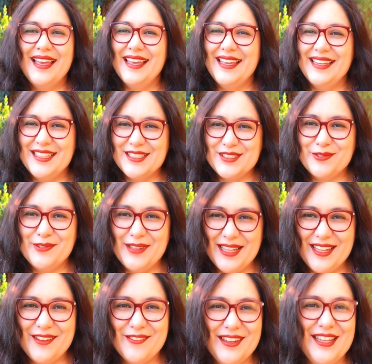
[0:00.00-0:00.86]
It is
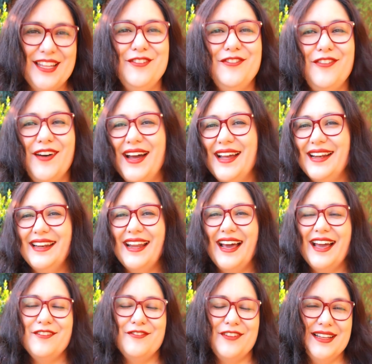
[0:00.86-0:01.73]
really, really fun.
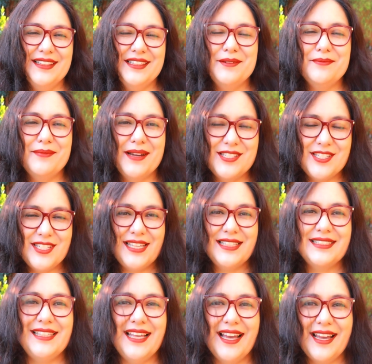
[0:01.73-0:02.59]
I find it much
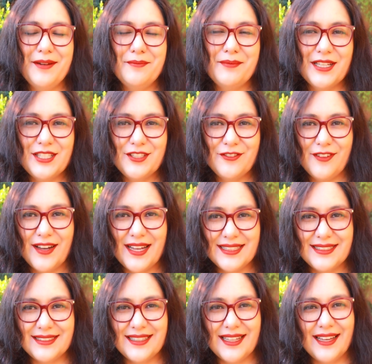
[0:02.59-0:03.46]
easier and much
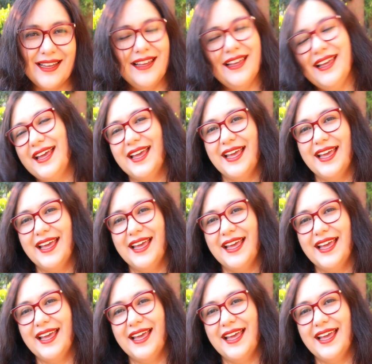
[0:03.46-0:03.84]
faster